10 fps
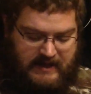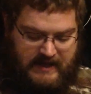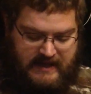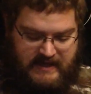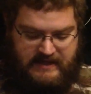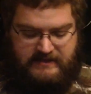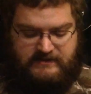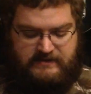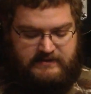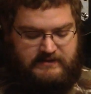
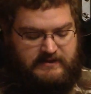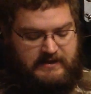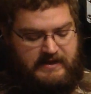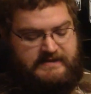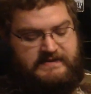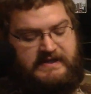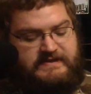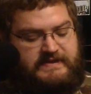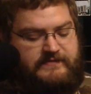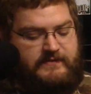And it's
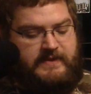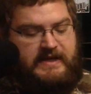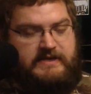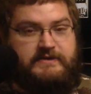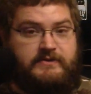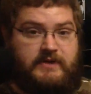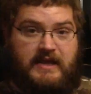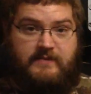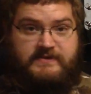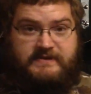easy for me to
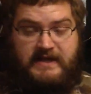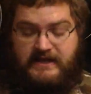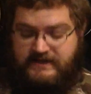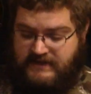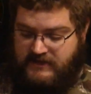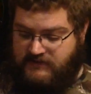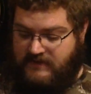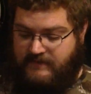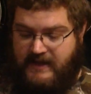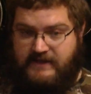keep it steady because I
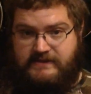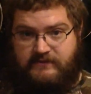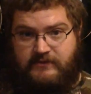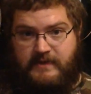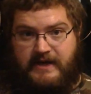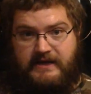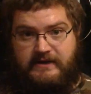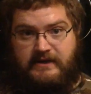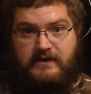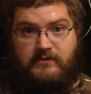usually balance it with my
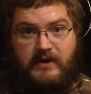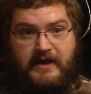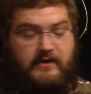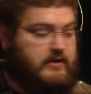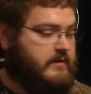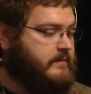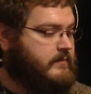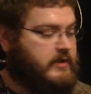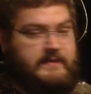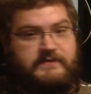uh, right arm
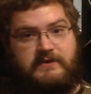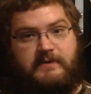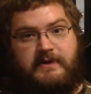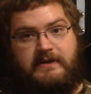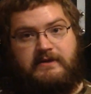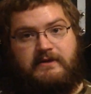while I'm strumming.